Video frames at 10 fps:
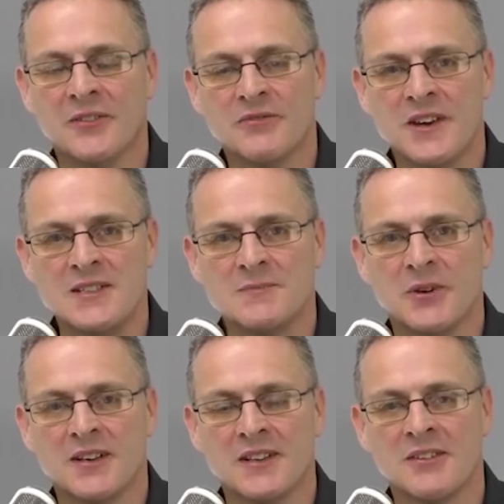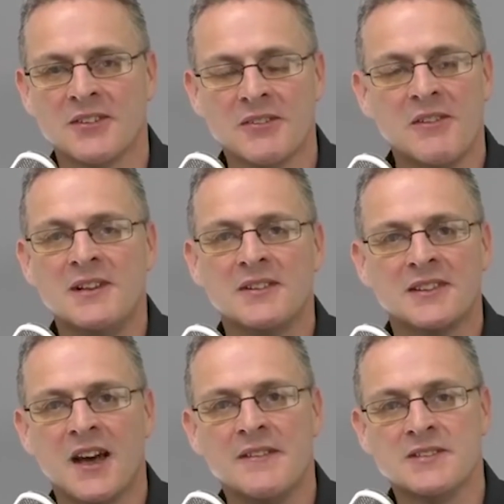Facebook. They've got their own little
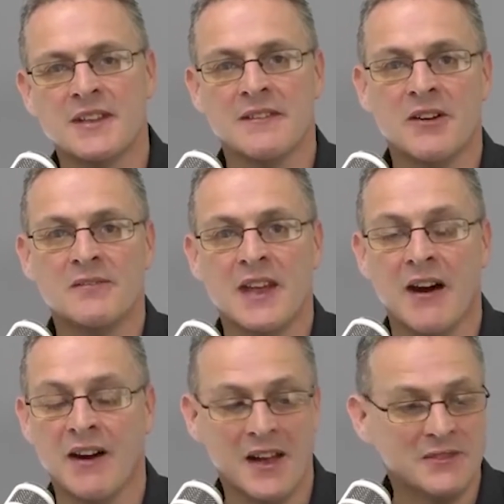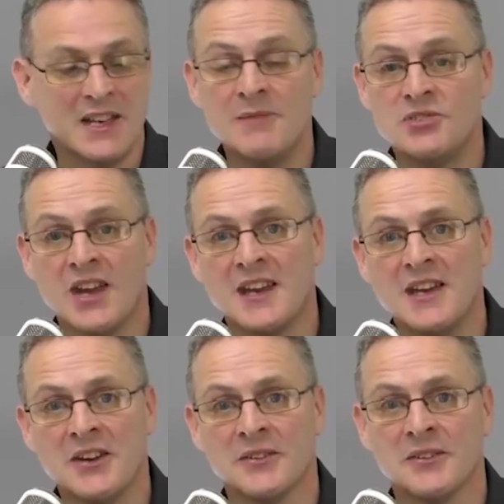lives of their own now. I have to keep checking
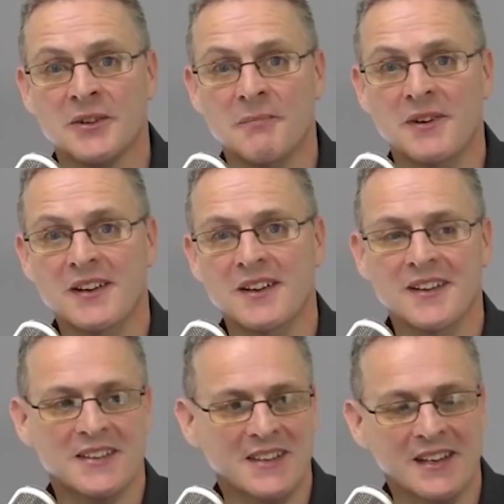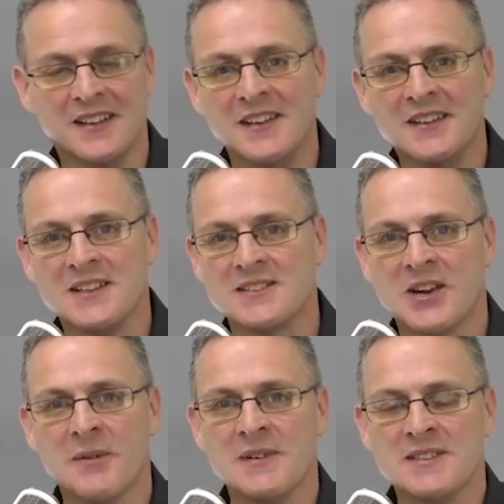in on them. There's
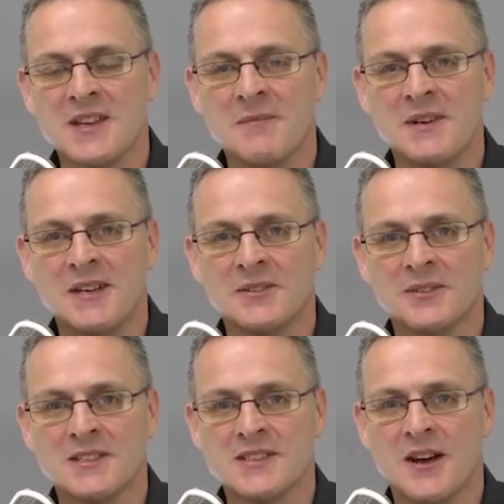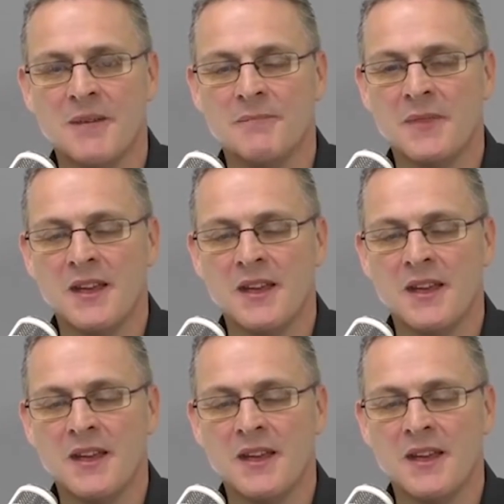comments coming in all the time,